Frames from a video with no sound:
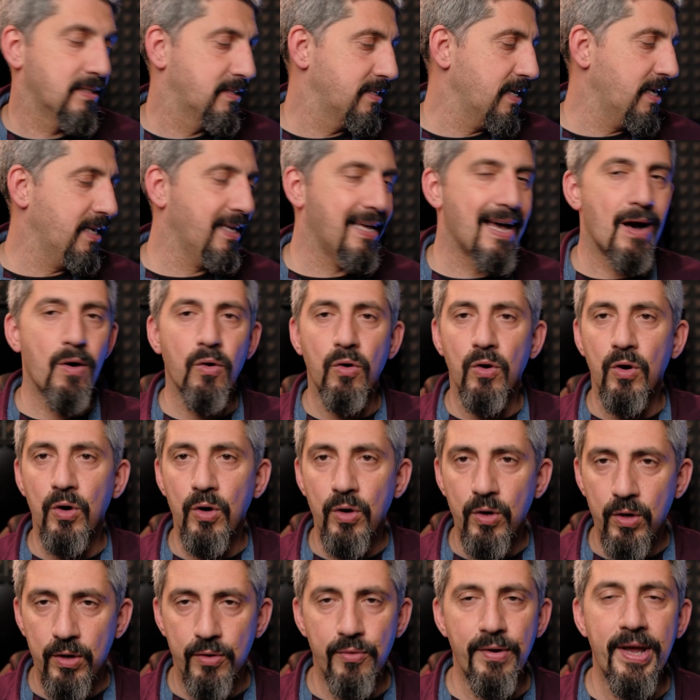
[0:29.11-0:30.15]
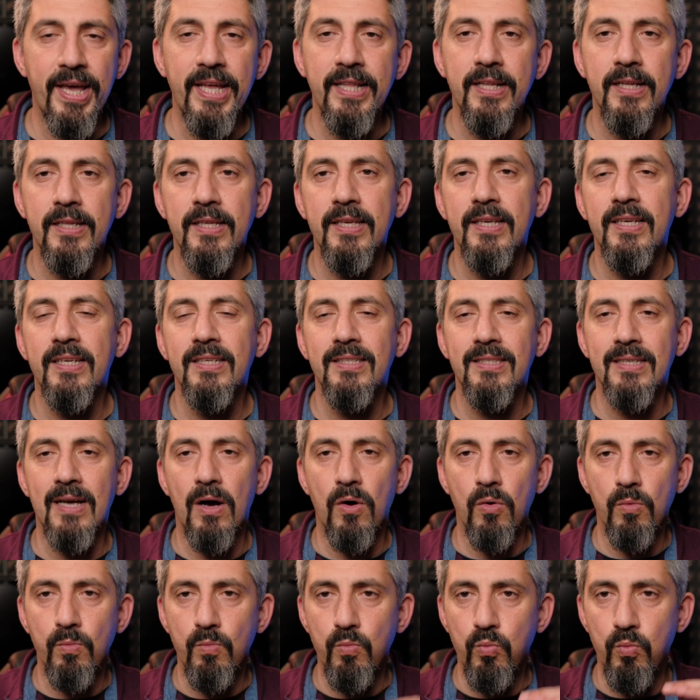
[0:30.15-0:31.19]
saying how great it is,
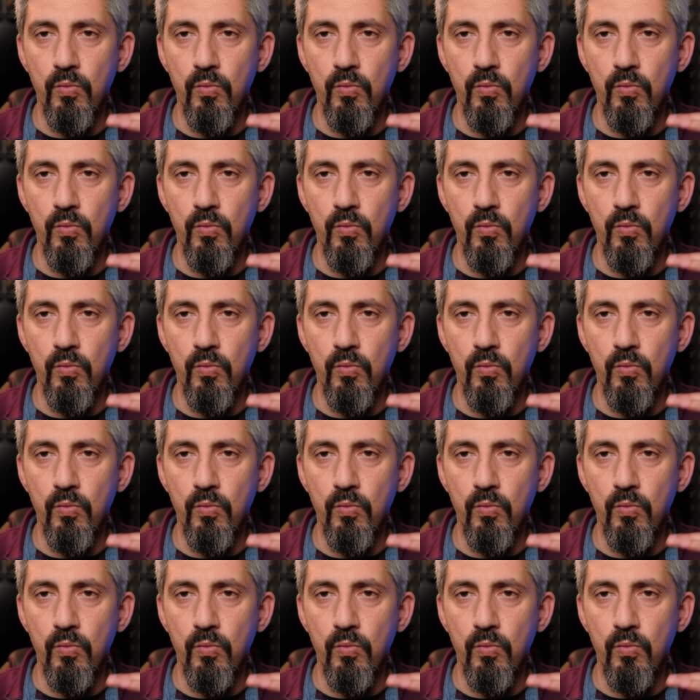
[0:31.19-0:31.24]
how